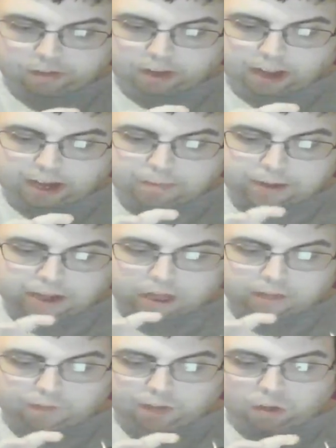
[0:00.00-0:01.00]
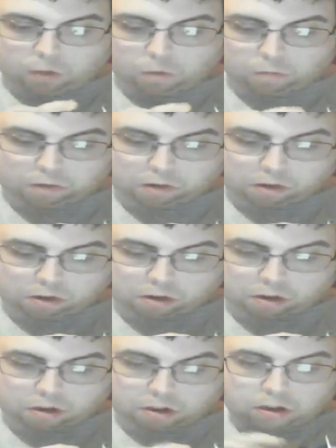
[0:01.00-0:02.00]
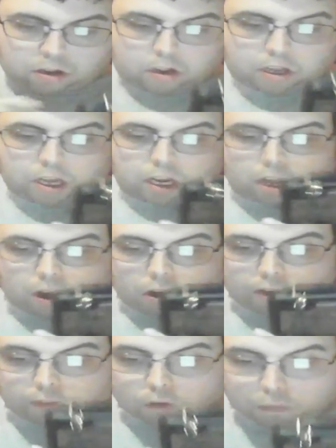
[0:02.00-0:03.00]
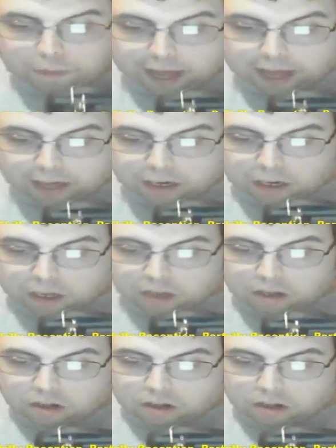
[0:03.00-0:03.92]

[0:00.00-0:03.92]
Animated films Kung Fu Panda,